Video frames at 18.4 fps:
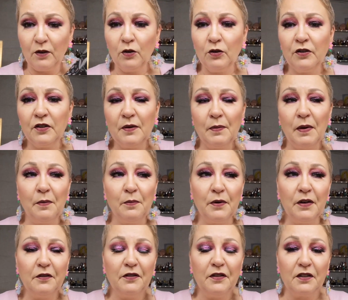I don't
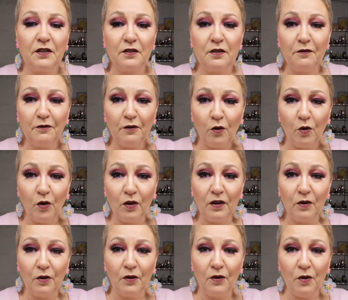remember if it's the
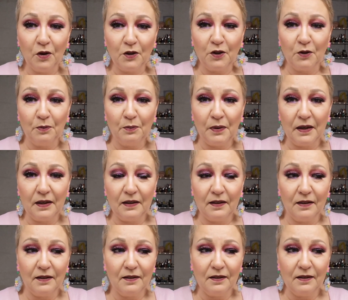fall or autumn
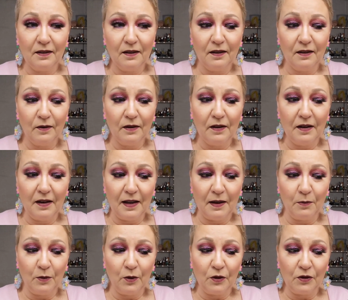palette. The
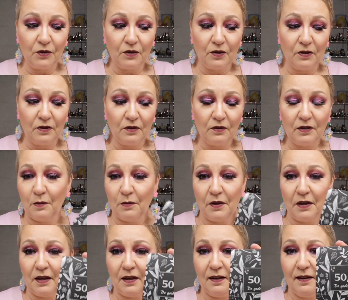name was
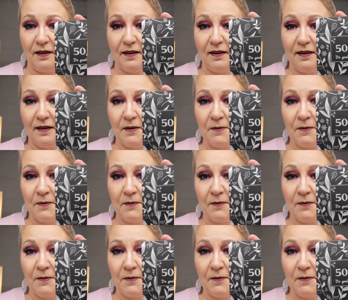something.